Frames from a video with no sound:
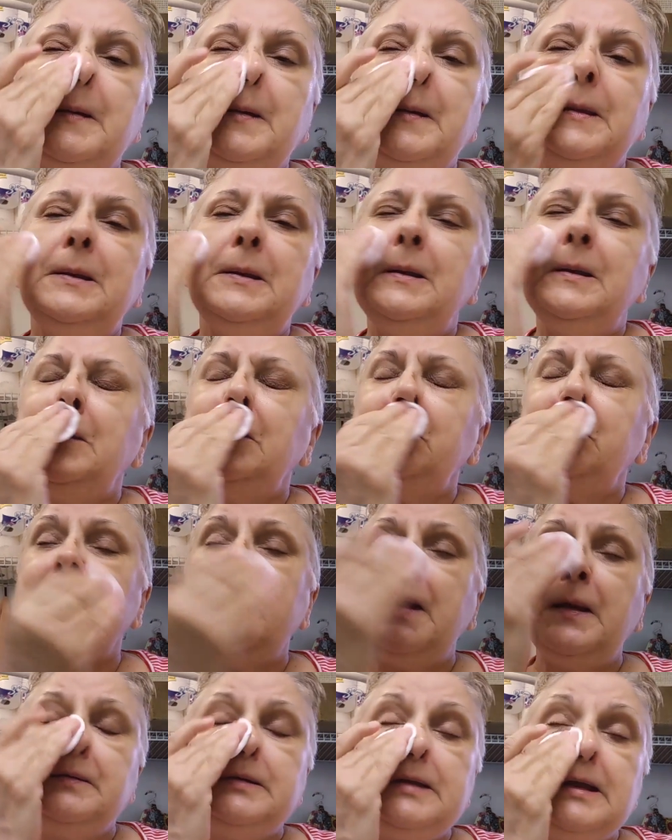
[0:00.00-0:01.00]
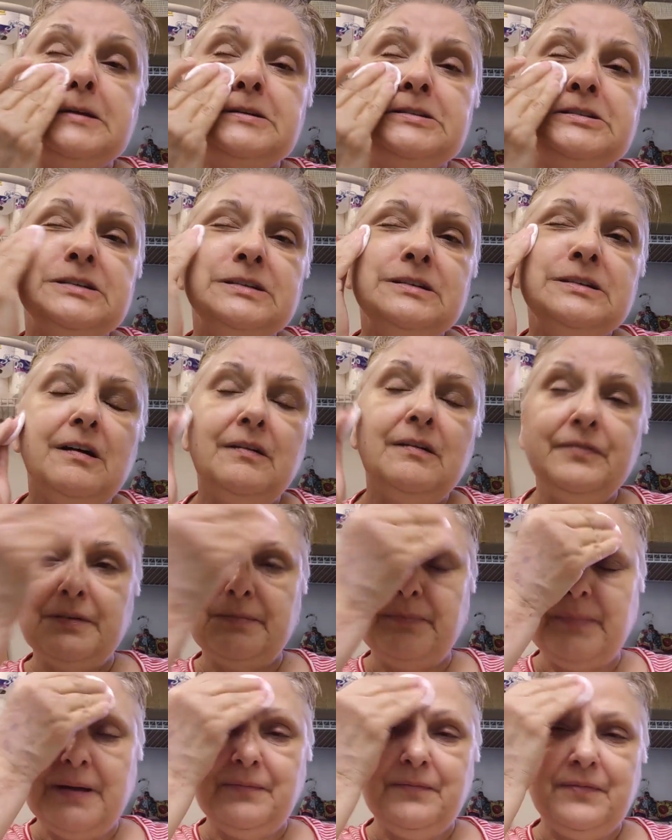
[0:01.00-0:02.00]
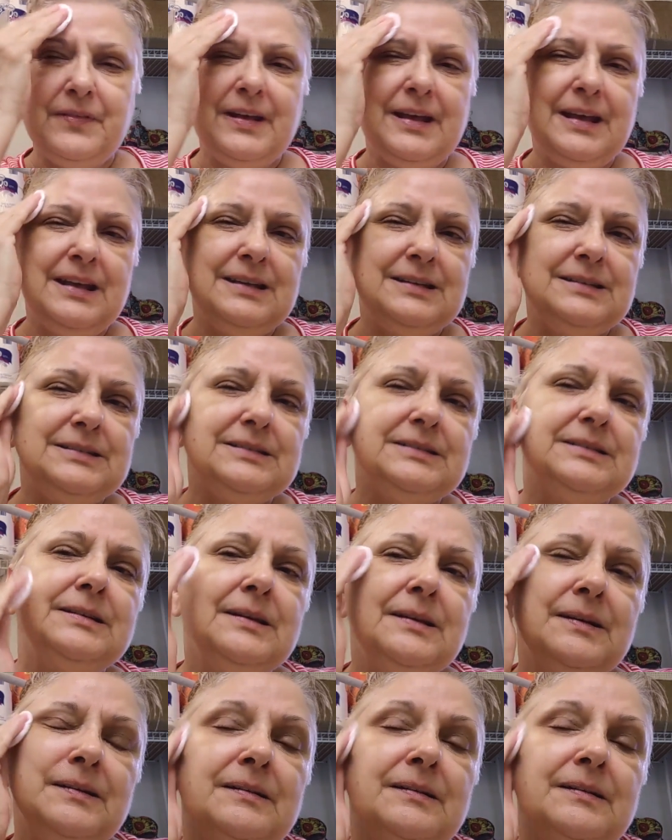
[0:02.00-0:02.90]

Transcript: you know, the foundation off of my face.